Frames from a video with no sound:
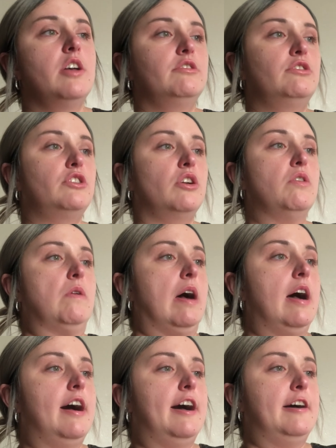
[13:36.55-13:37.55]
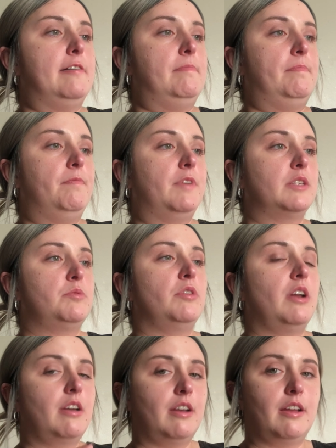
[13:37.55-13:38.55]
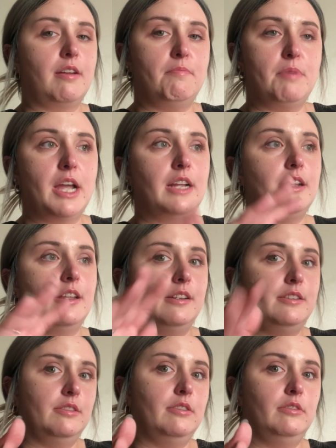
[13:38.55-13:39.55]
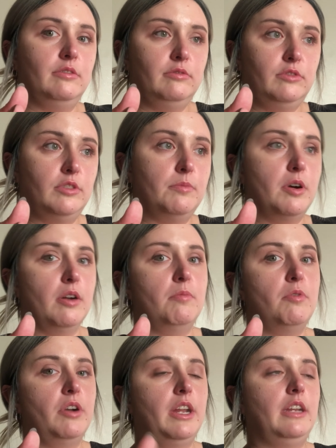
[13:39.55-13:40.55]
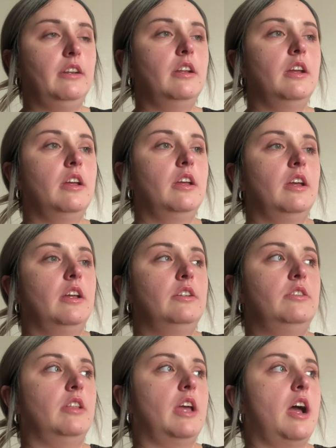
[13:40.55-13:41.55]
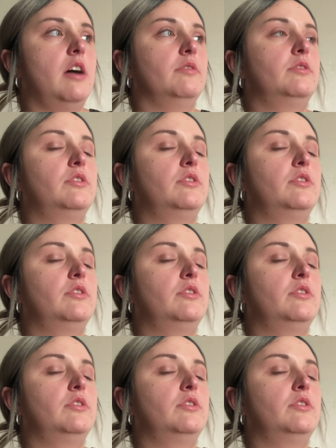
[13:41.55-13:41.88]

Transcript: So because um, we're not gonna come back now until tomorrow morning to the house.